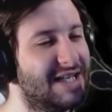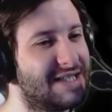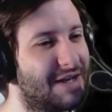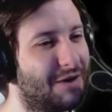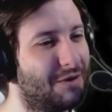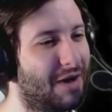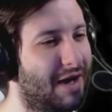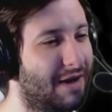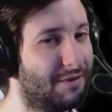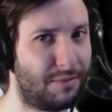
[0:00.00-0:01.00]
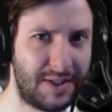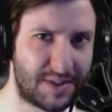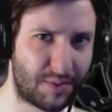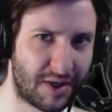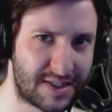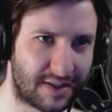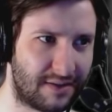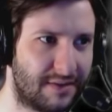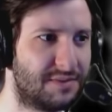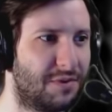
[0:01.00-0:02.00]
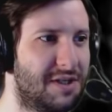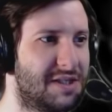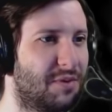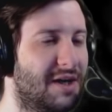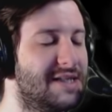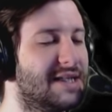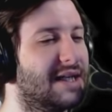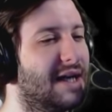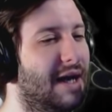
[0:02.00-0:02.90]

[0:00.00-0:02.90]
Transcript: So, uh, pretty surprising. It's pretty surprising.